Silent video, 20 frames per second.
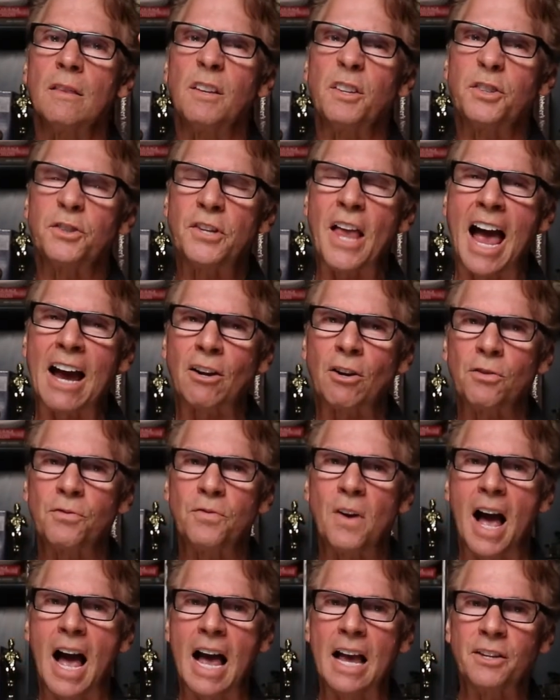the
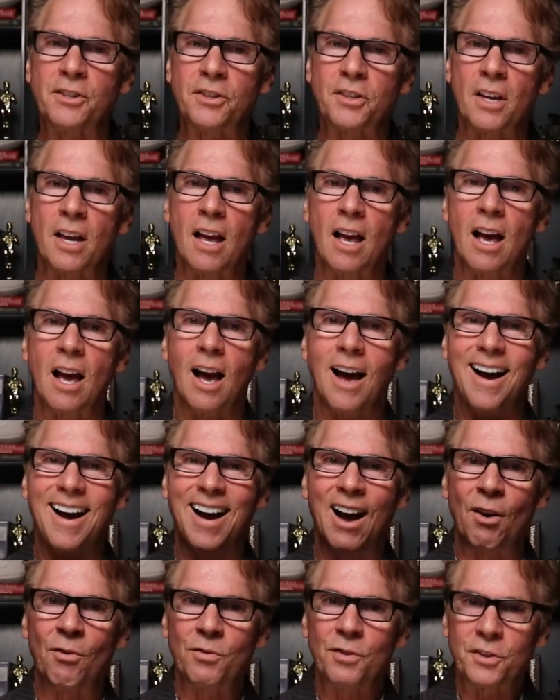sacrifice
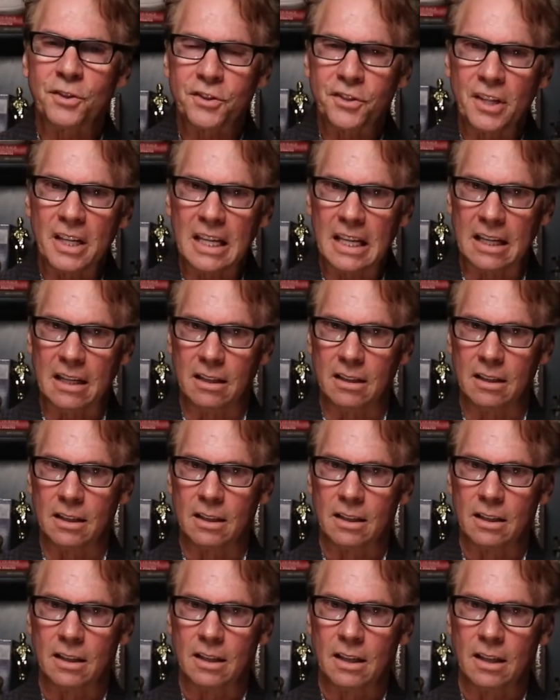of the seed,
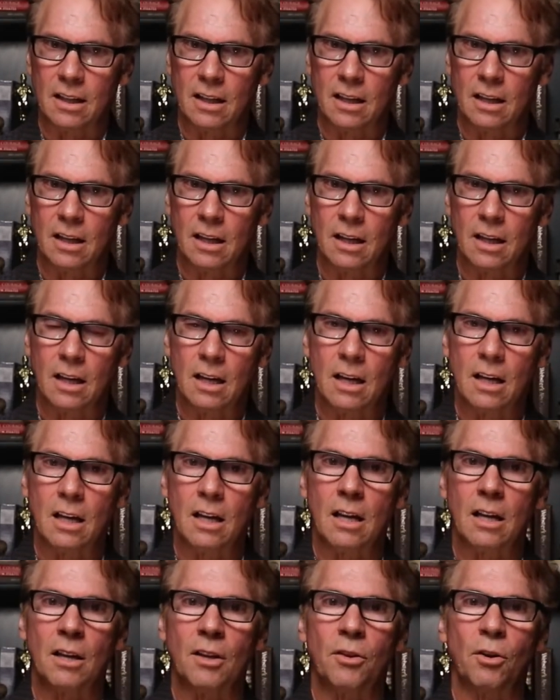
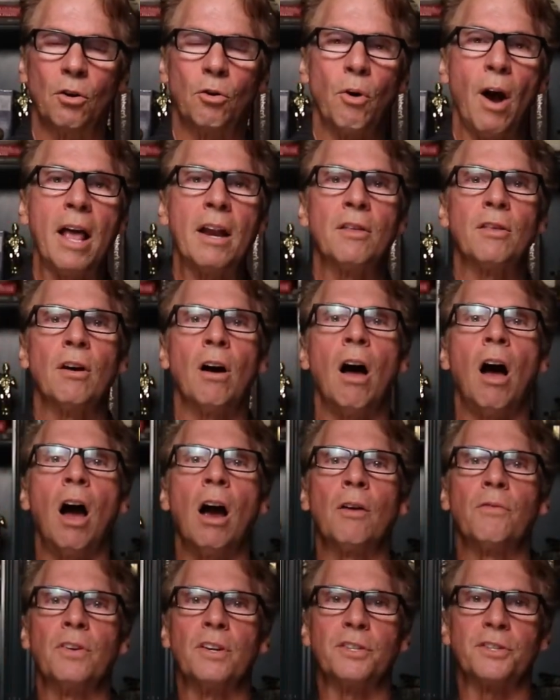the greater the
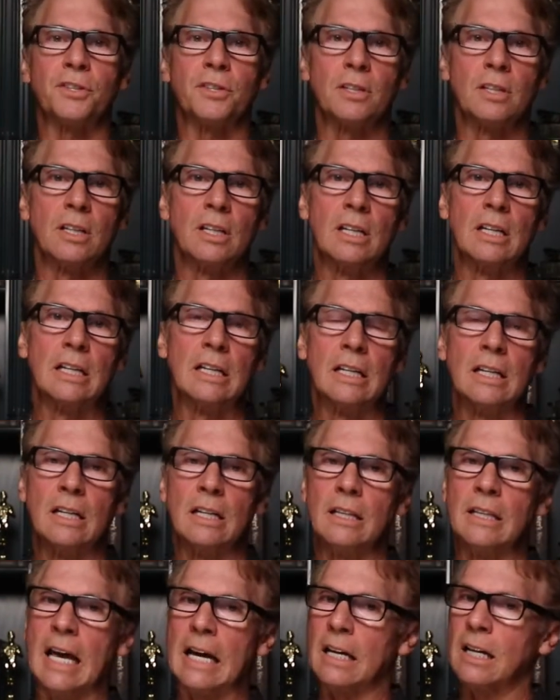harvest
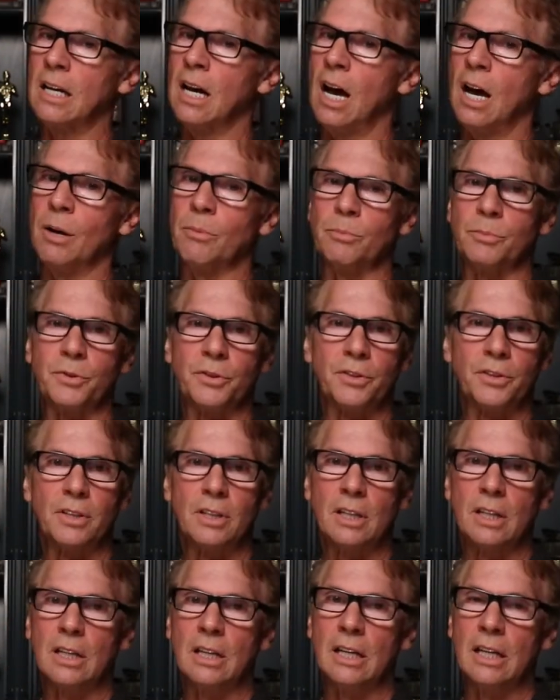that
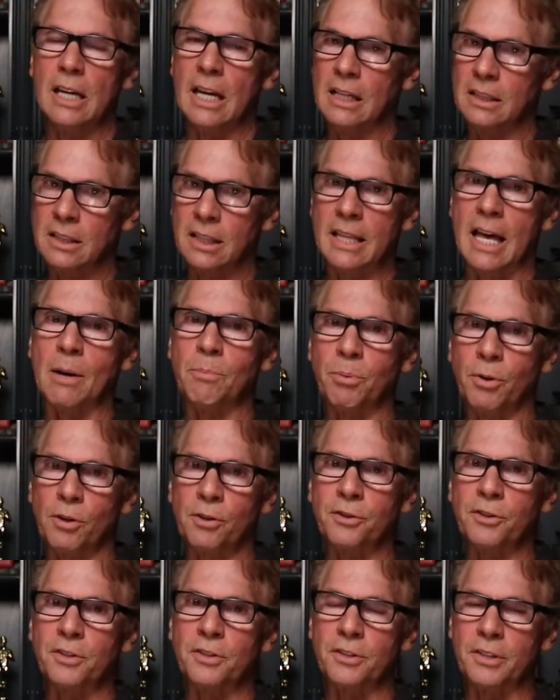comes into that
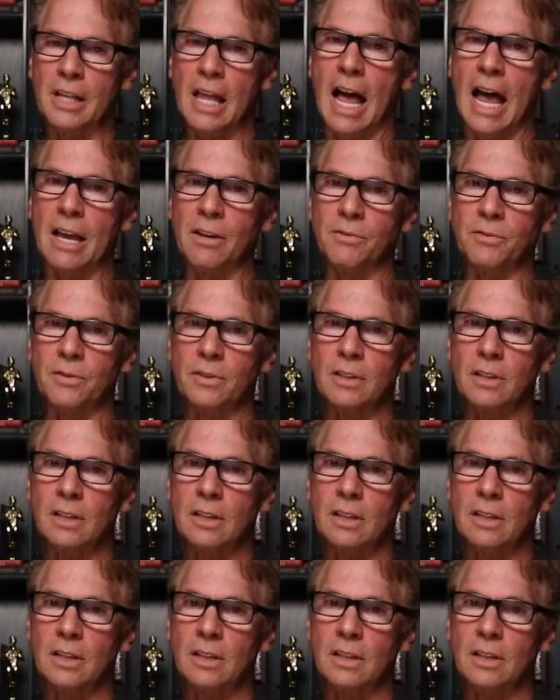person's life.